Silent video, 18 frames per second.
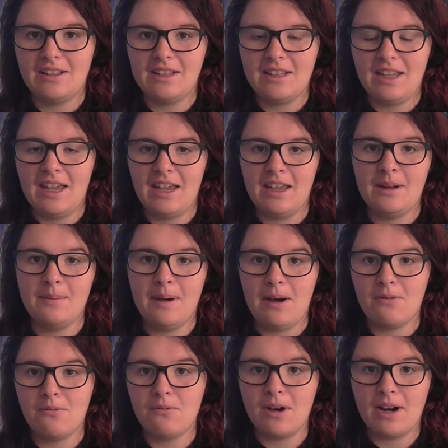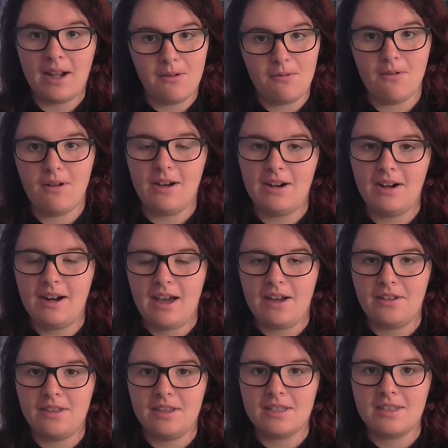on the head about what I wanted
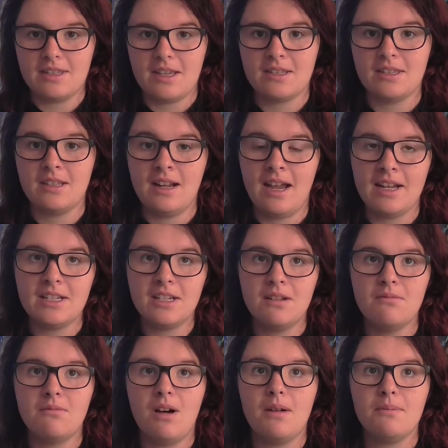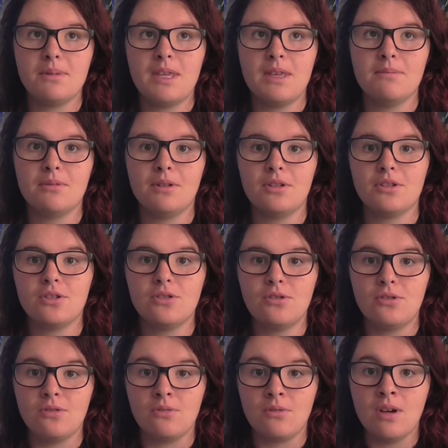out of this lesson. I didn't want people
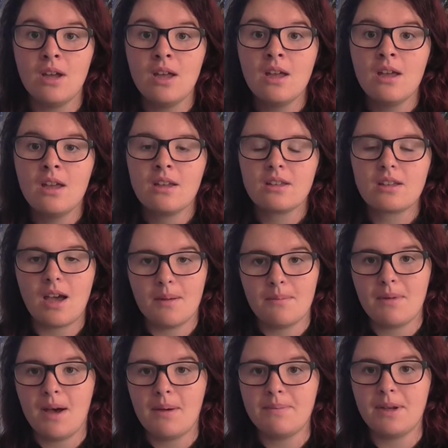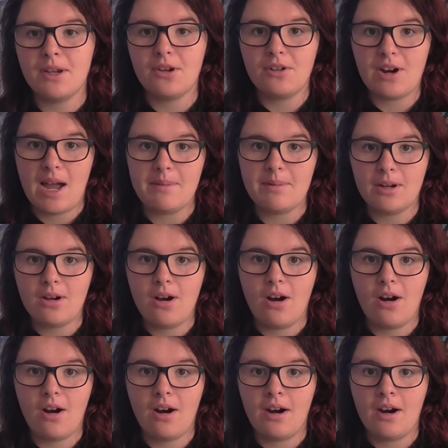to come up and grab a
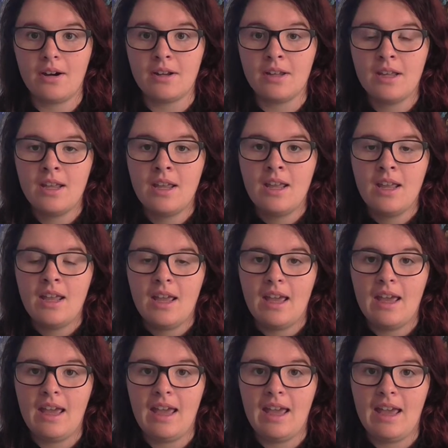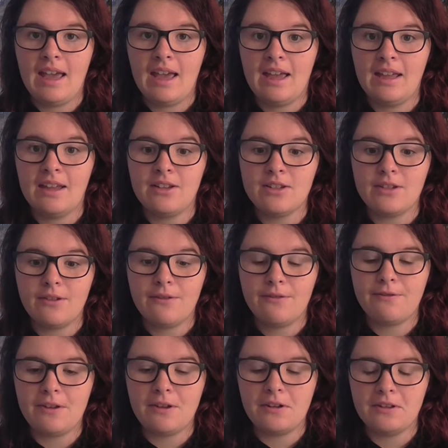card and
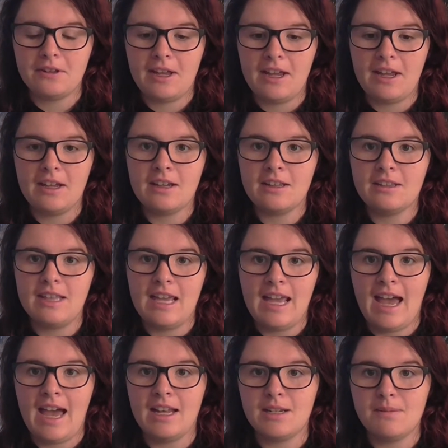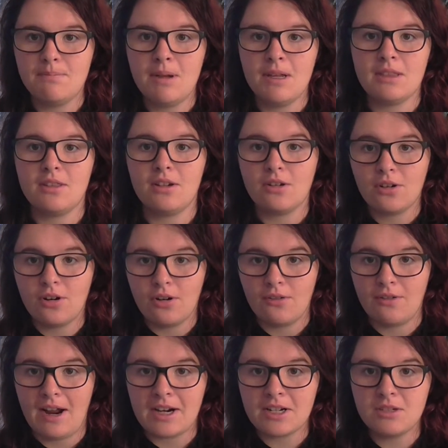feel like they had to pick the
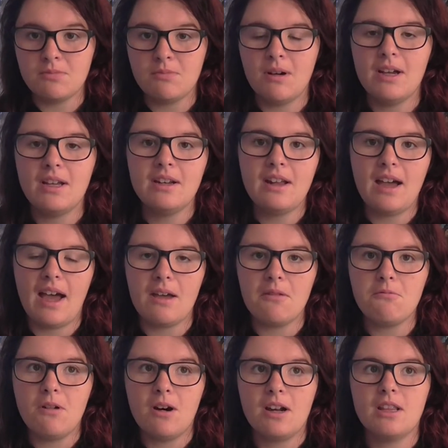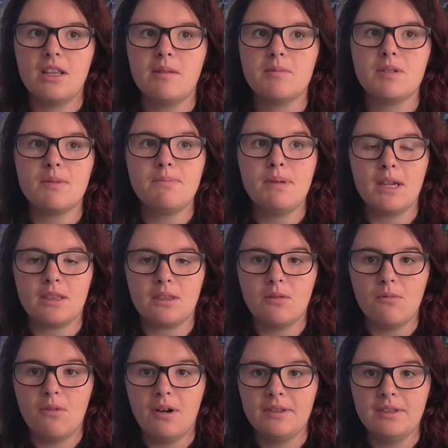correct one. I wanted them to pick
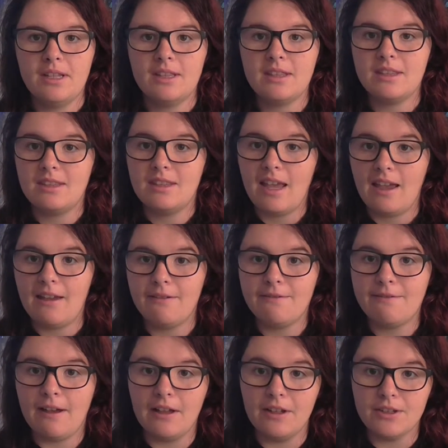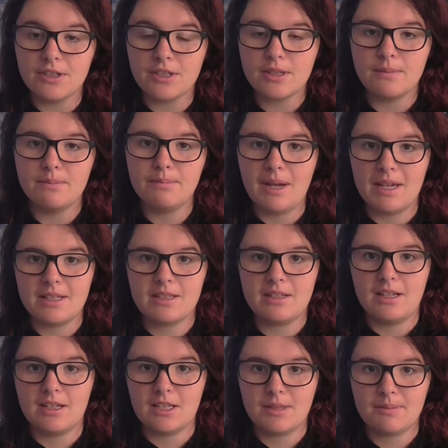the one that they felt
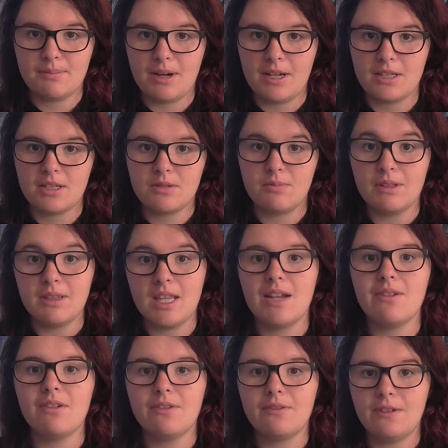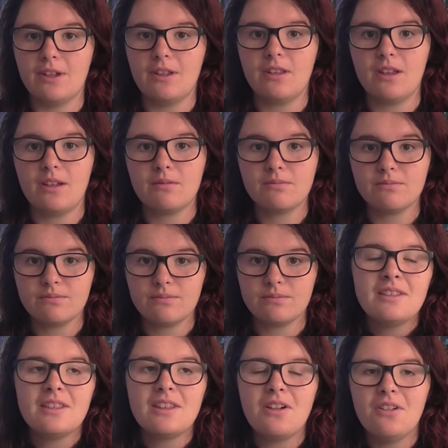best expressed what they were feeling.
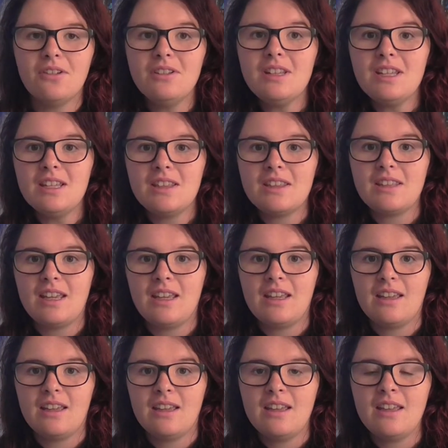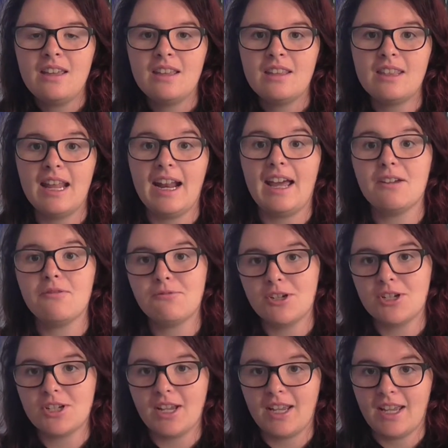The only thing that I
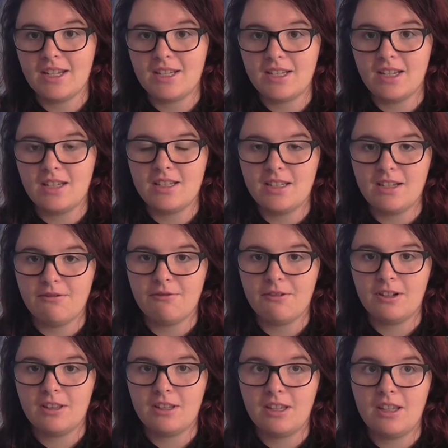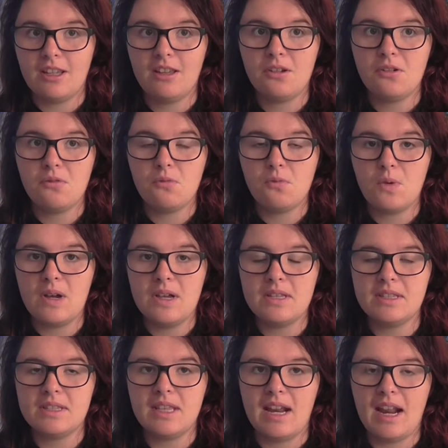wish I had done differently
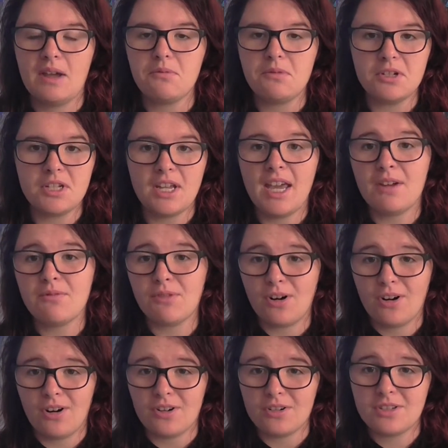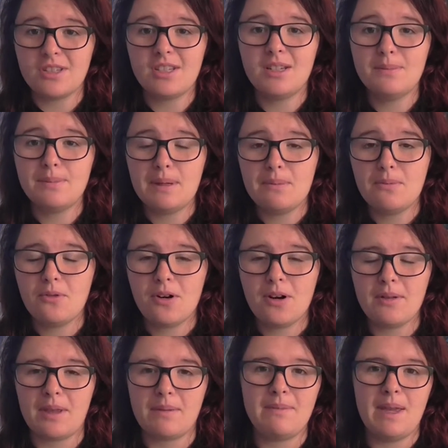was that I wish I had rehearsed it a bit
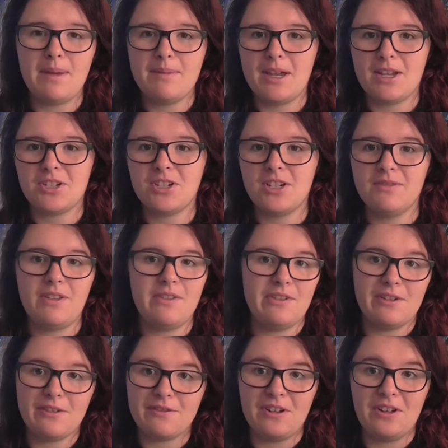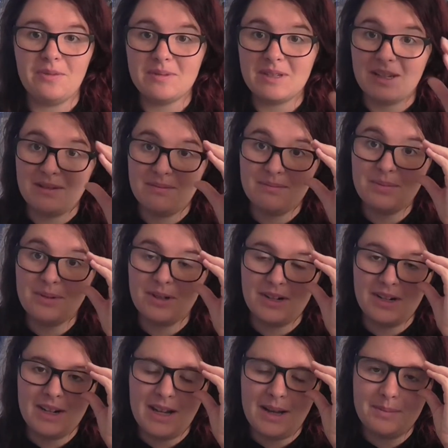more. Like, maybe I should have even filmed it and
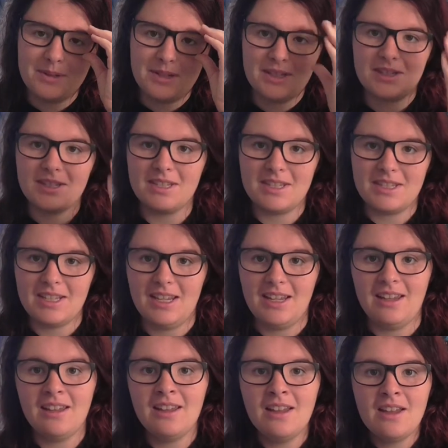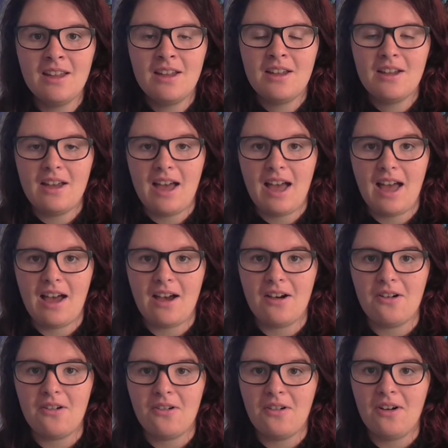put it up just to see
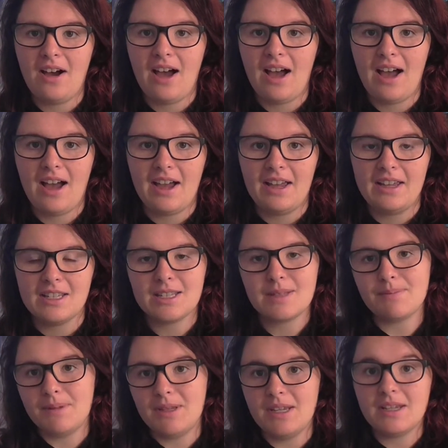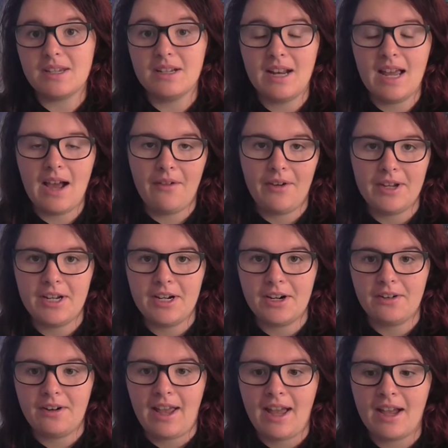how I speak and how I
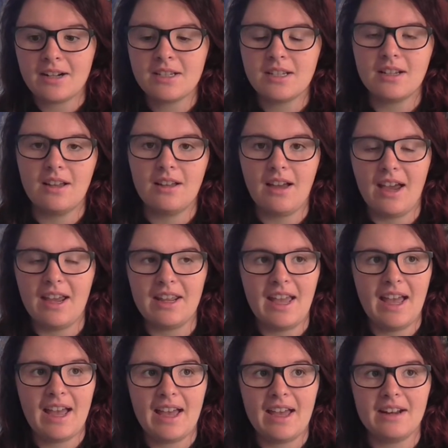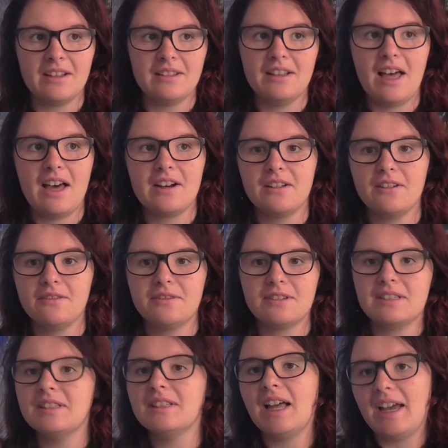interact. I had a lot
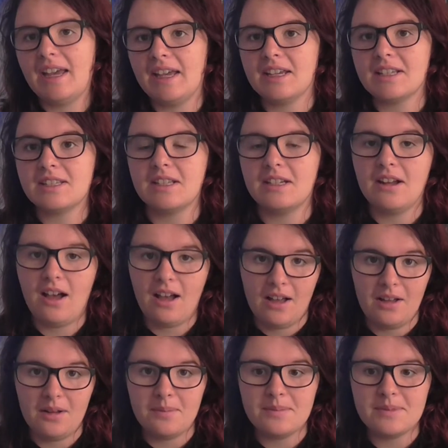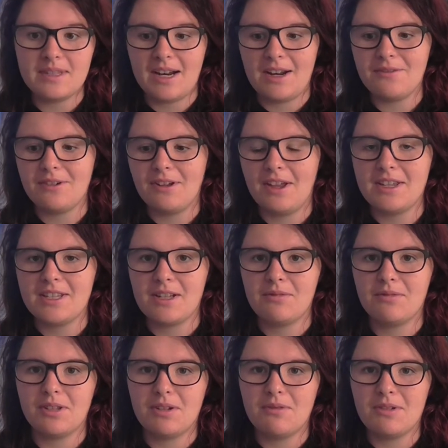of likes and ums, and I realized
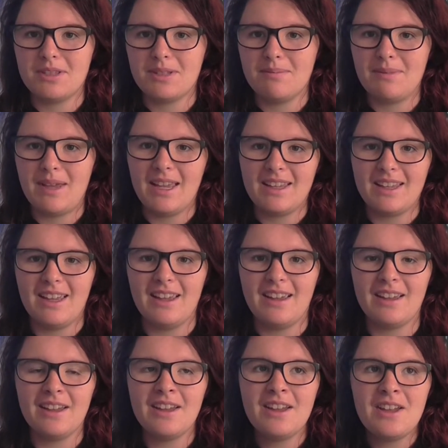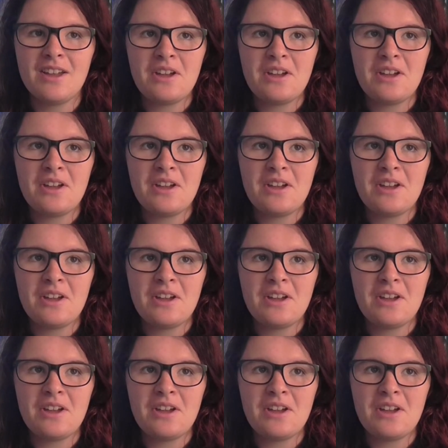I really wasn't making